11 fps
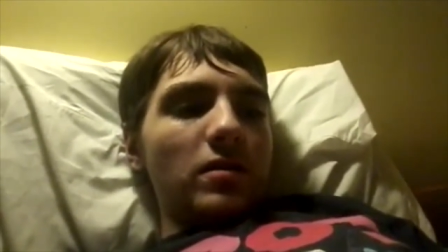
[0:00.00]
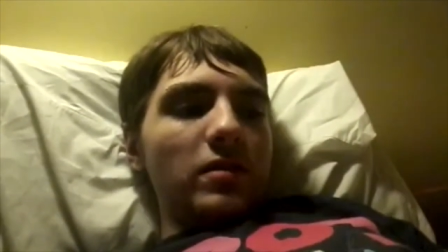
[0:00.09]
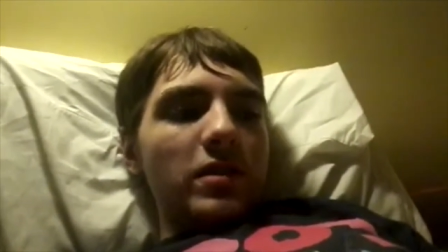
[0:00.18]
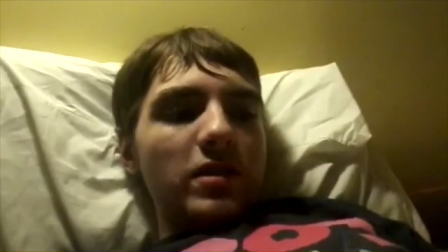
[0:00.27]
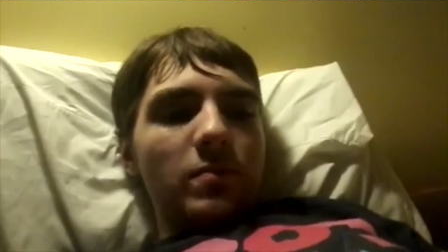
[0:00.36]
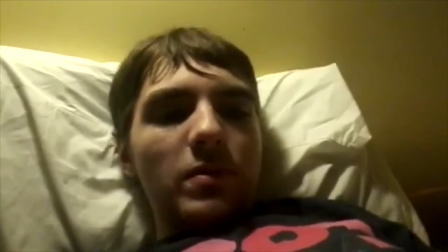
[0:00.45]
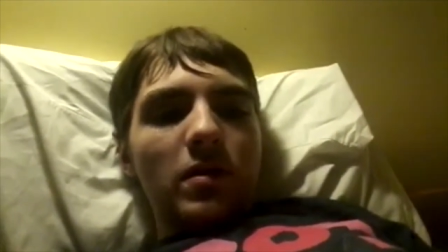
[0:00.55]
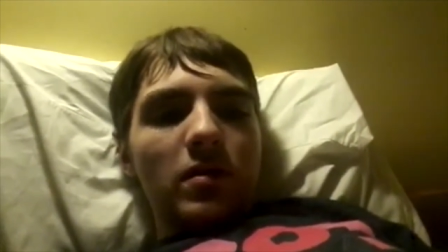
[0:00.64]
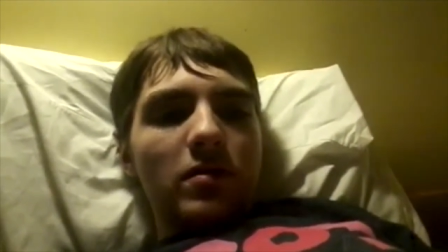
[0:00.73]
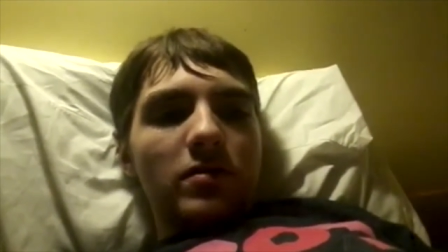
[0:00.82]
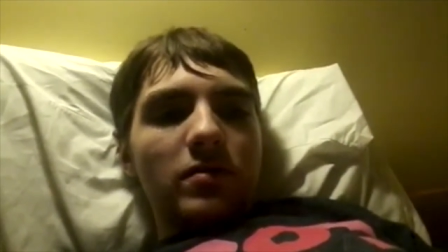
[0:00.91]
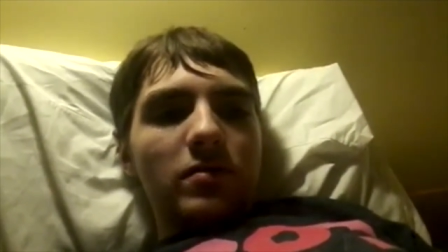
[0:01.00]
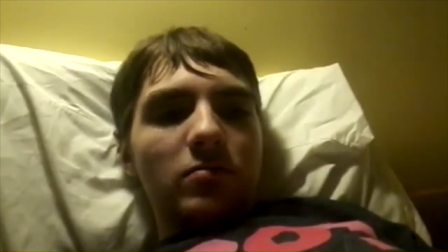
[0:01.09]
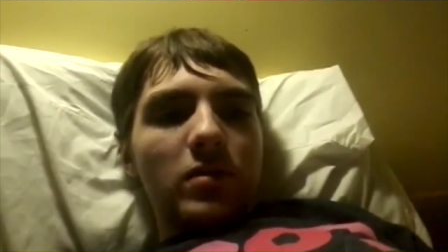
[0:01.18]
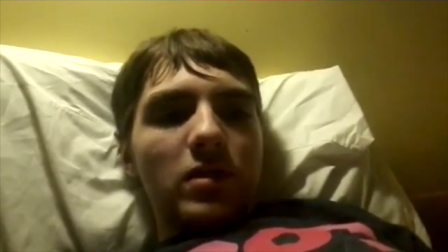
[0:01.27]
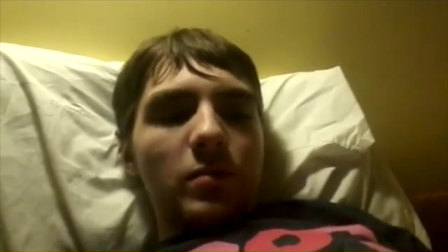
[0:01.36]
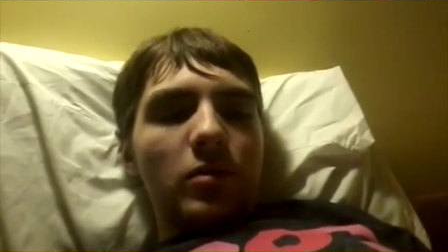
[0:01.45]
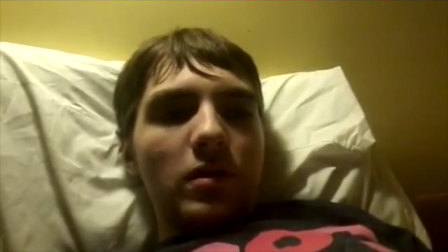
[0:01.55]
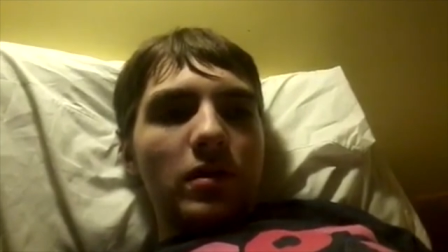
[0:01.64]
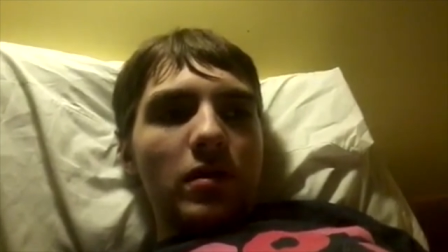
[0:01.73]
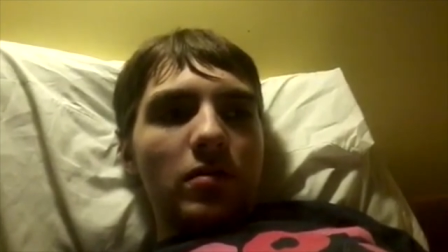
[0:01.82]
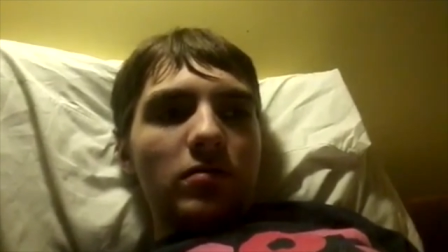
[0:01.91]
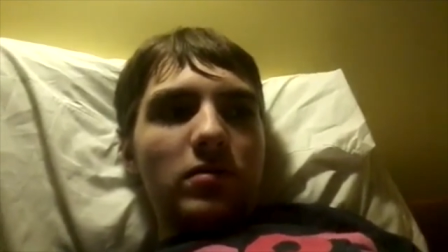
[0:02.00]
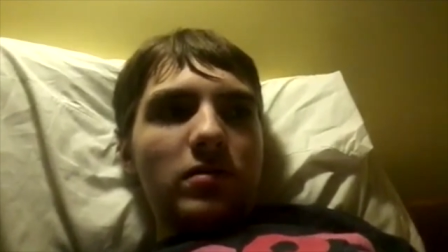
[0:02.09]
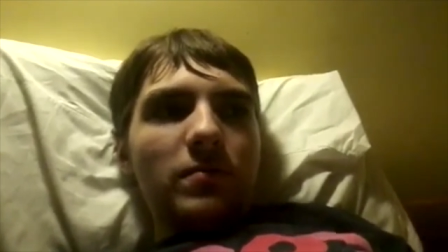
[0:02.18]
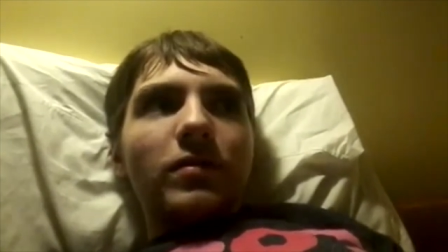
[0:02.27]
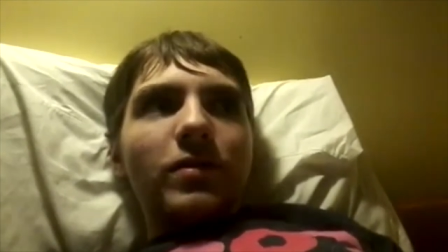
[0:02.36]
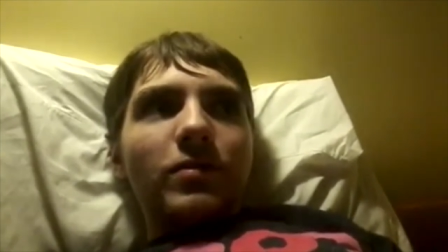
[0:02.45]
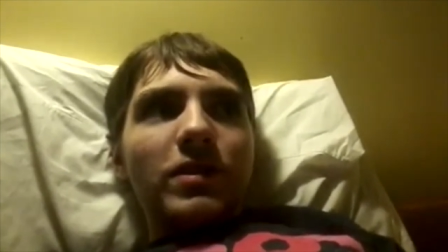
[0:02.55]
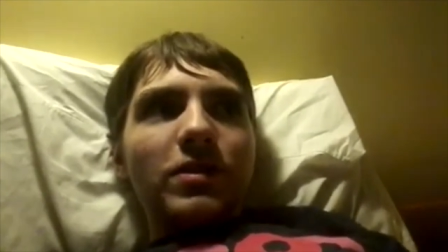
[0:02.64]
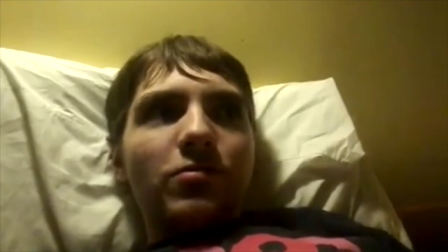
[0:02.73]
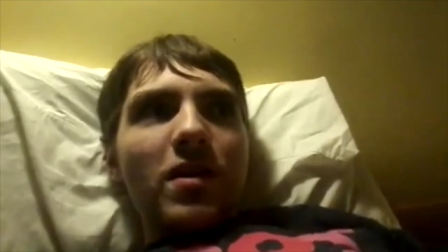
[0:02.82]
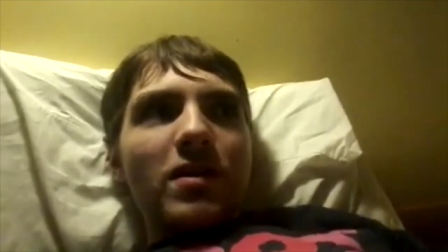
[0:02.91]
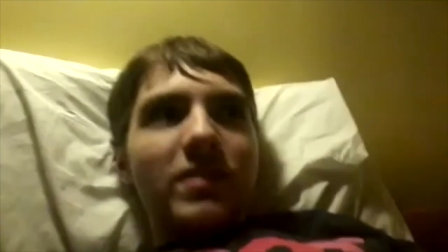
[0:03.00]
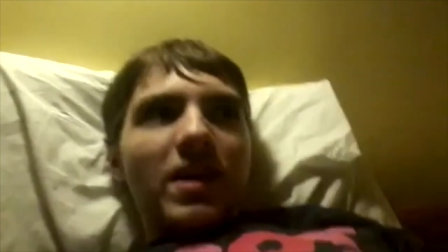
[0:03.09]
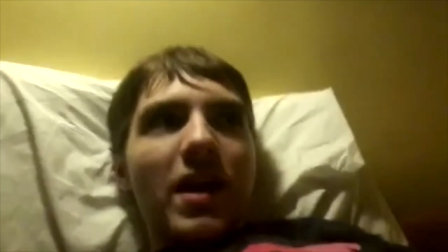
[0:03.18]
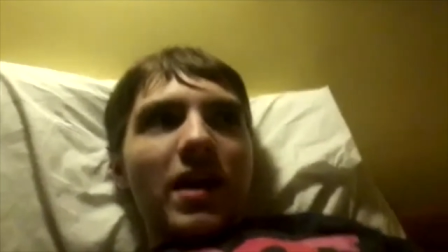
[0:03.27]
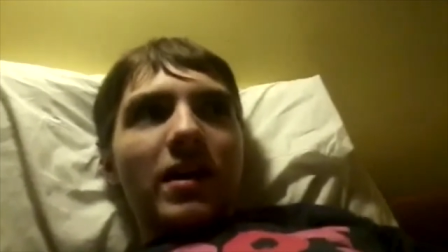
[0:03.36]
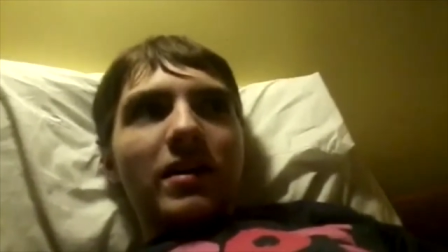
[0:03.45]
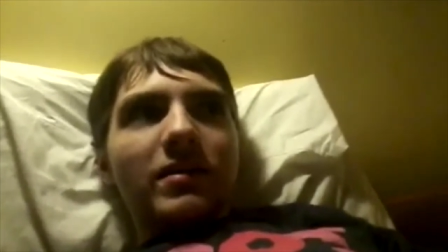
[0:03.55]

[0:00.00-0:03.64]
Disappears when the bullet goes. So she tries that,